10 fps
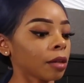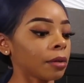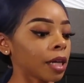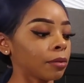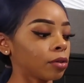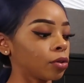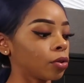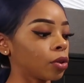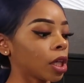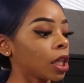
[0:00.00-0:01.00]
Holy
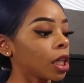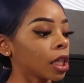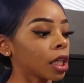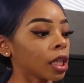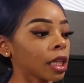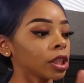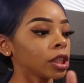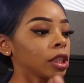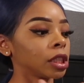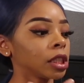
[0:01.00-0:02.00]
Bible
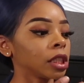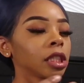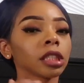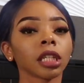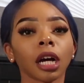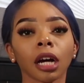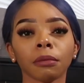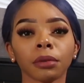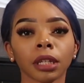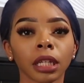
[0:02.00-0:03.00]
collection
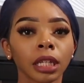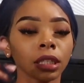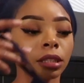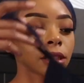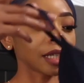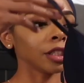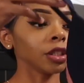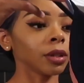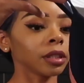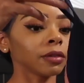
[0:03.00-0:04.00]
top, size
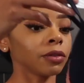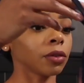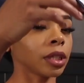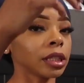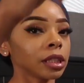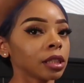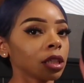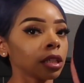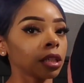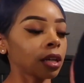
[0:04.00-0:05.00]
US 4. This is
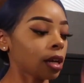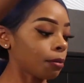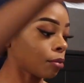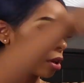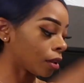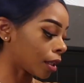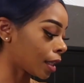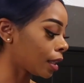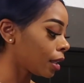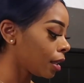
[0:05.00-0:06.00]
the
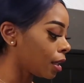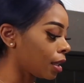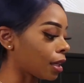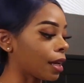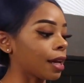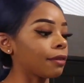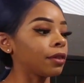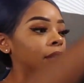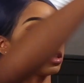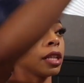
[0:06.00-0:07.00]
bralette. And I have the